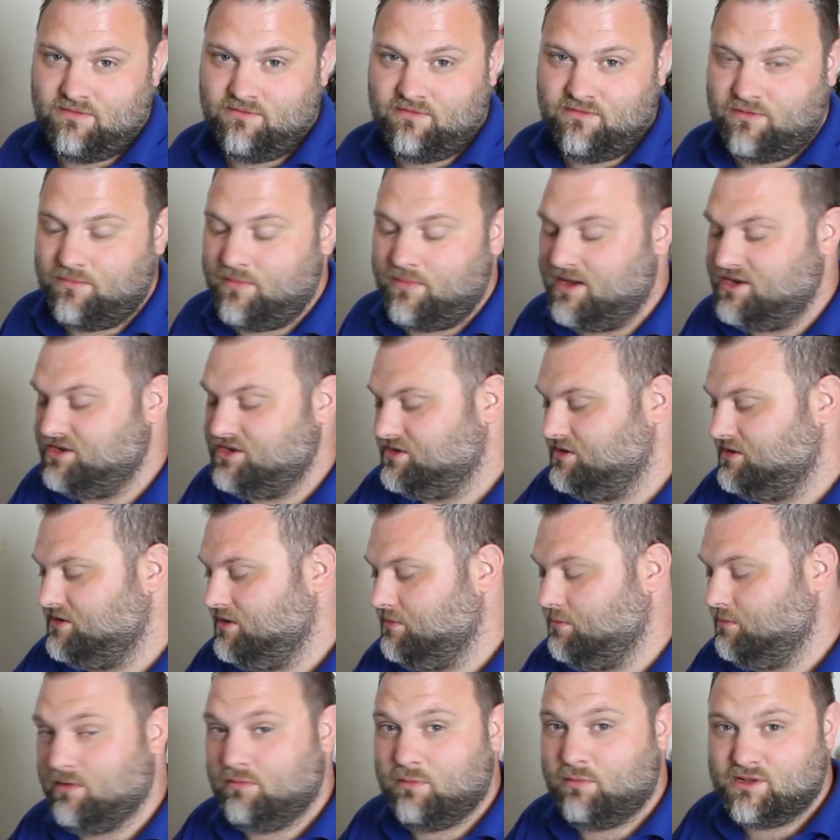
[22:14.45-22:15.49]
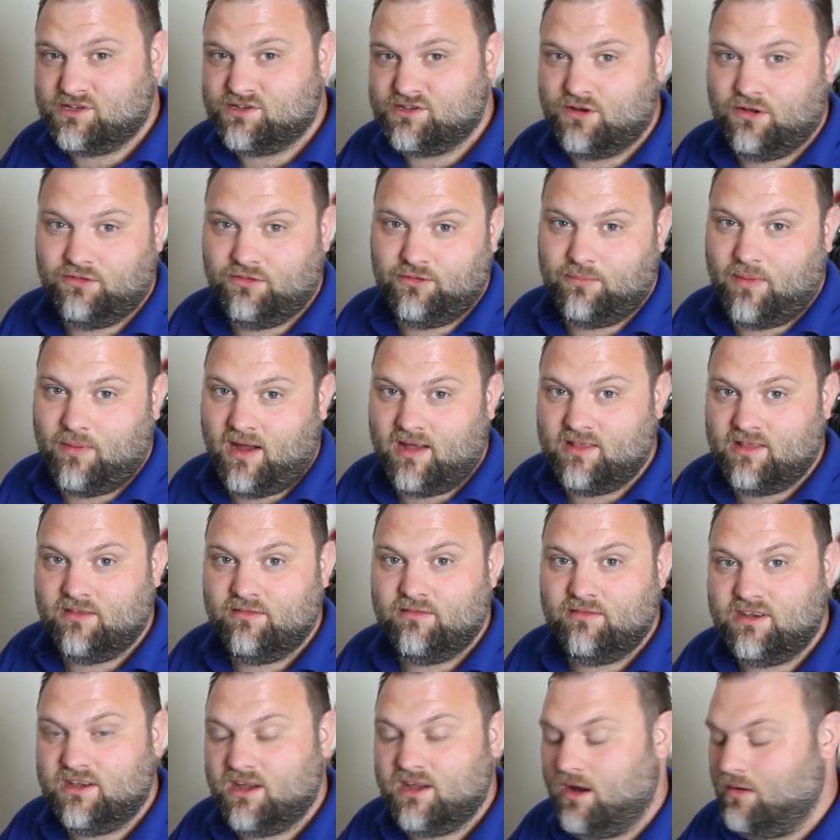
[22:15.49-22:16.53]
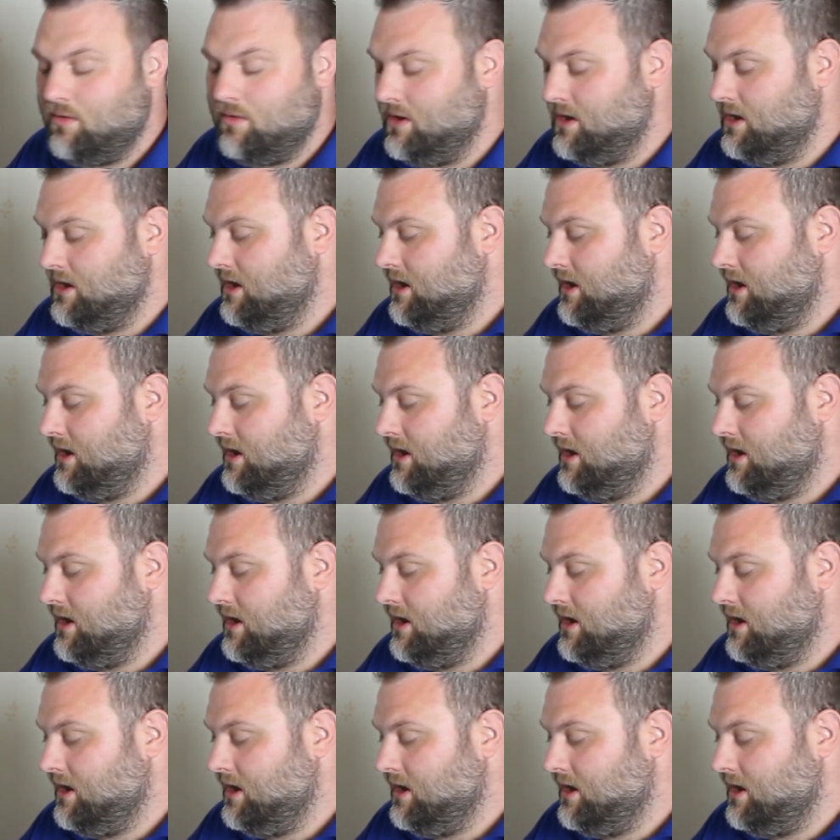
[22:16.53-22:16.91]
information that we talked about in the video.